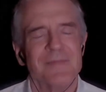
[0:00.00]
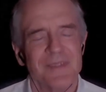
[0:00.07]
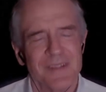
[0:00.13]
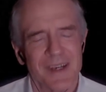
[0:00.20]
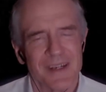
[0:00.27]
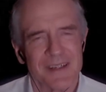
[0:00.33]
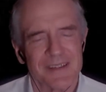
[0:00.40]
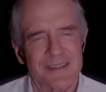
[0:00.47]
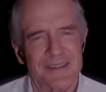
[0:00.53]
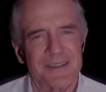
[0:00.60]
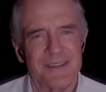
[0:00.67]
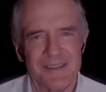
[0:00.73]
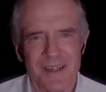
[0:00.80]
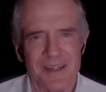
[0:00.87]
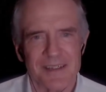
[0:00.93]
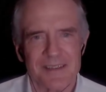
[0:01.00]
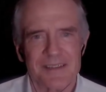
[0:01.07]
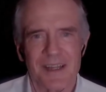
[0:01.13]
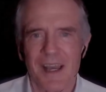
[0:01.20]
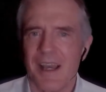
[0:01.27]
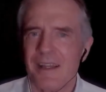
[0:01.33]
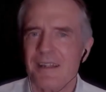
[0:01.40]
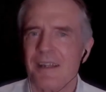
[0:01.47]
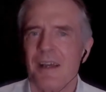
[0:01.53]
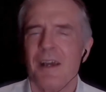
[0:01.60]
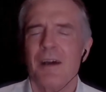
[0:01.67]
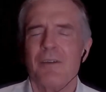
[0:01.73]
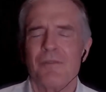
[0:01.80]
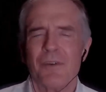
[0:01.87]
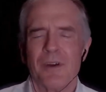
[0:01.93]
Yes. And
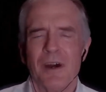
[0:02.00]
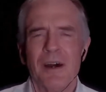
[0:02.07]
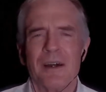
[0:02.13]
for